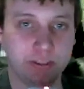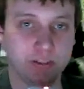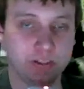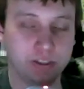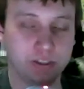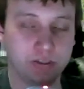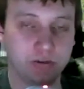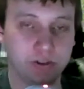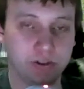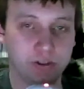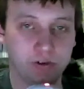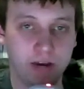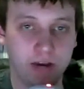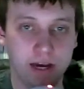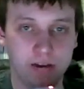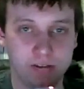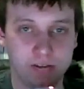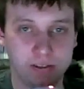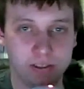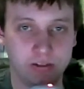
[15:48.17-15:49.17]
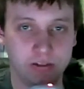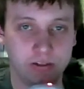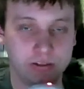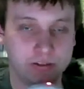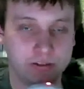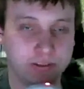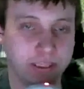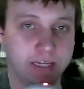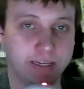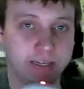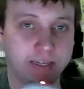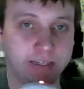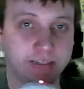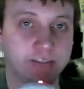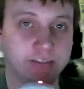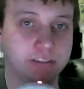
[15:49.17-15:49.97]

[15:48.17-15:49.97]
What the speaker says: to a new house, it looks like.